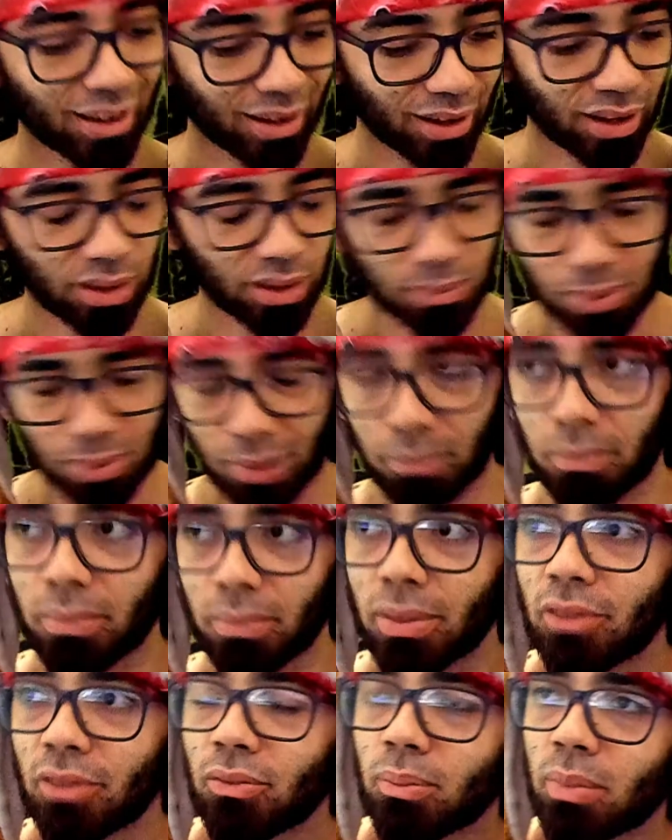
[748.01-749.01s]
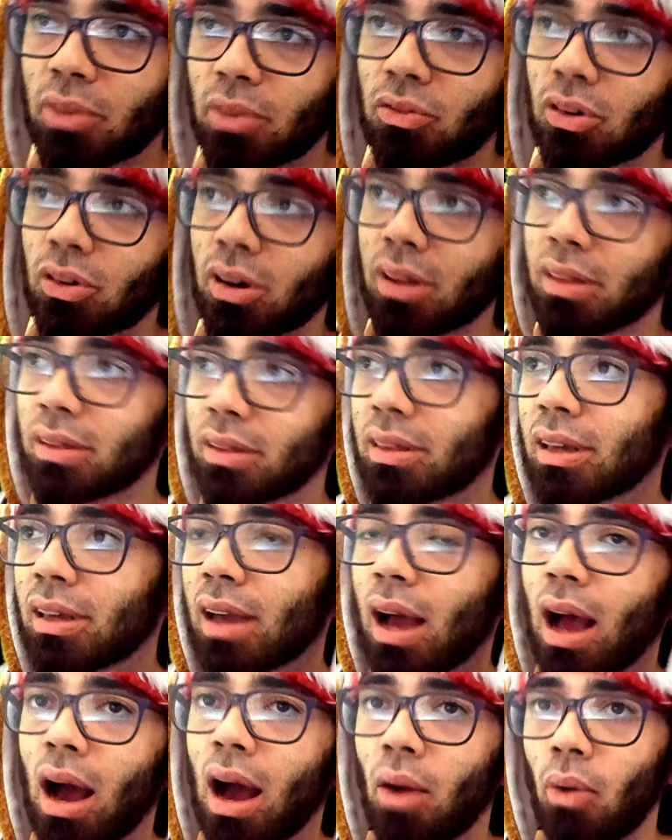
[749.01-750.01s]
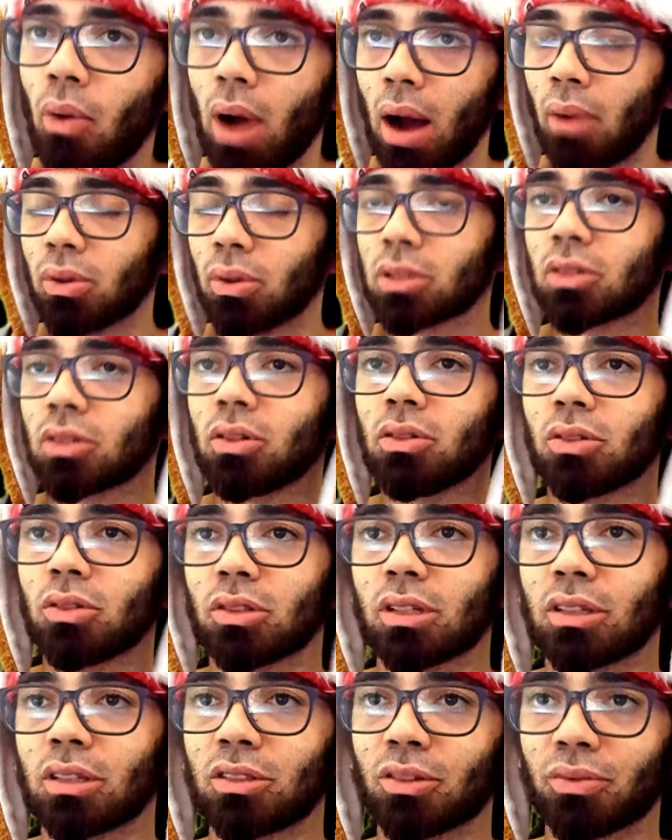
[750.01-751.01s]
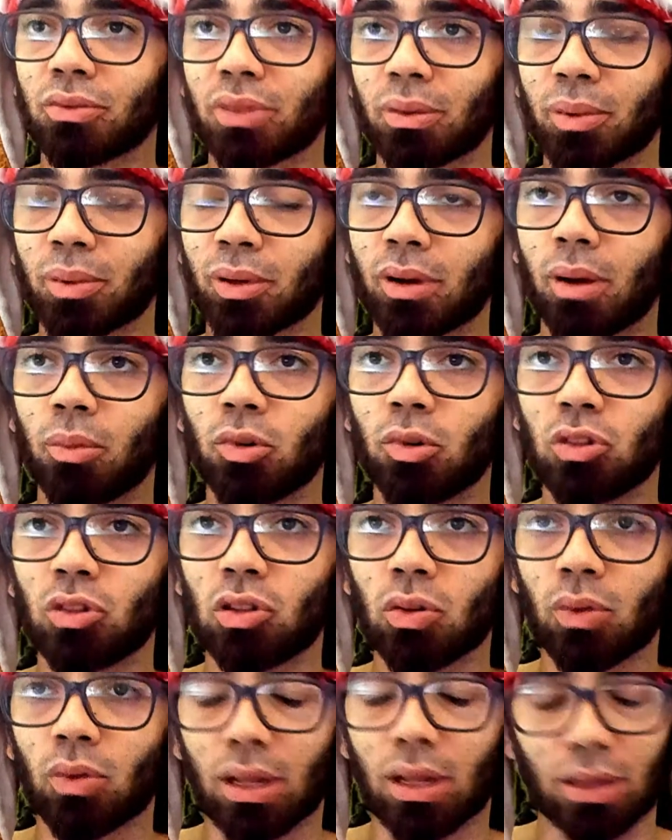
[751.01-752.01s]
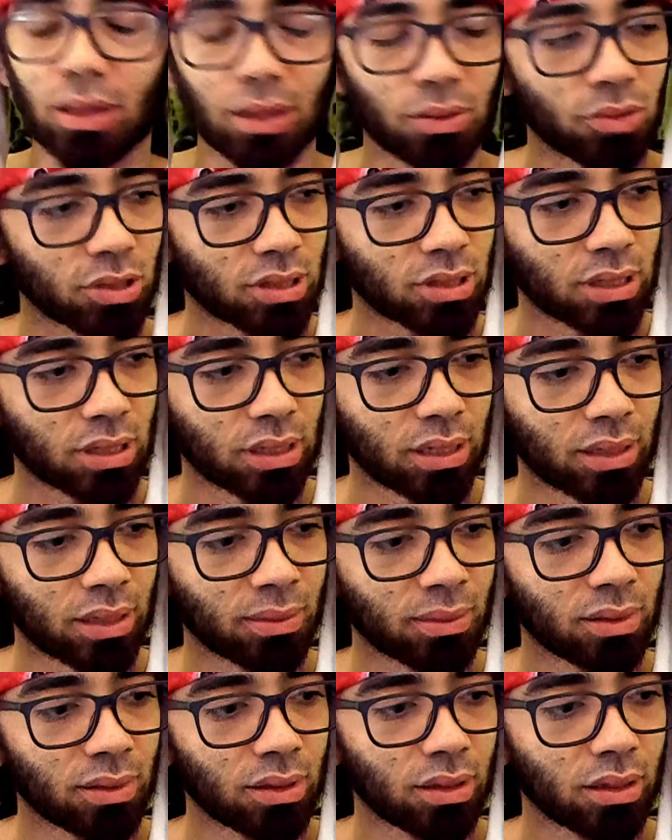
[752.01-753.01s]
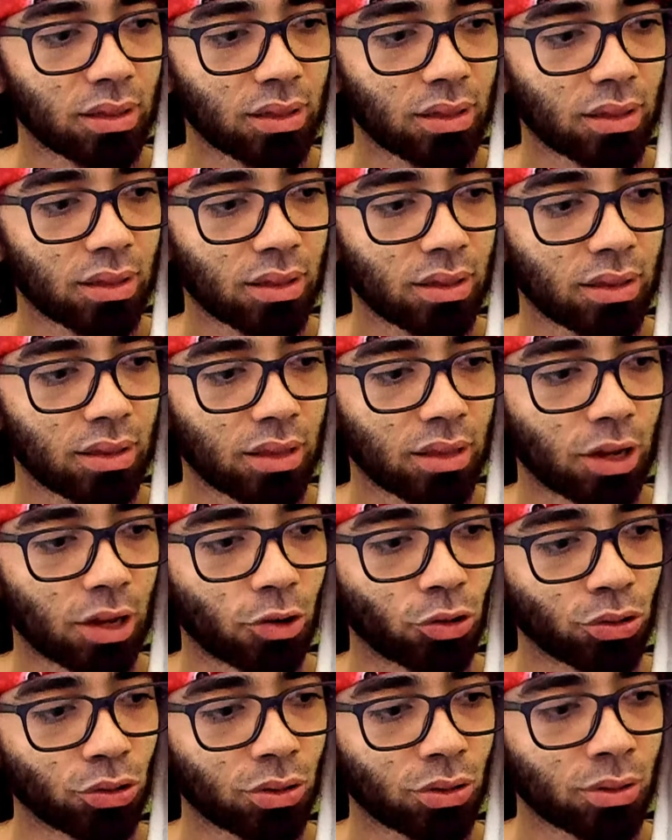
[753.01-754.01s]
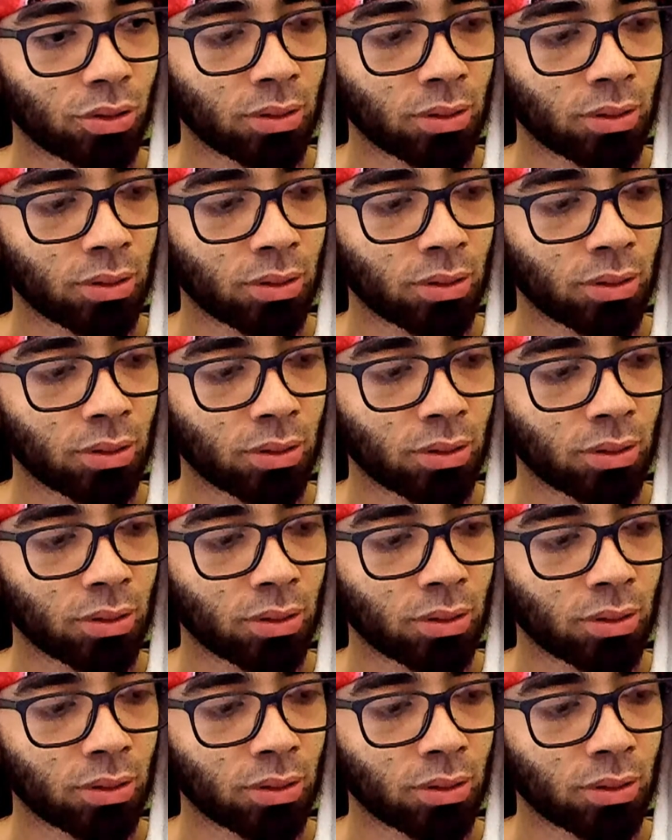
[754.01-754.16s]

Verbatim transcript: Be, be, before anything, I, I was going to say something about Kabuto while he was hitting Naruto.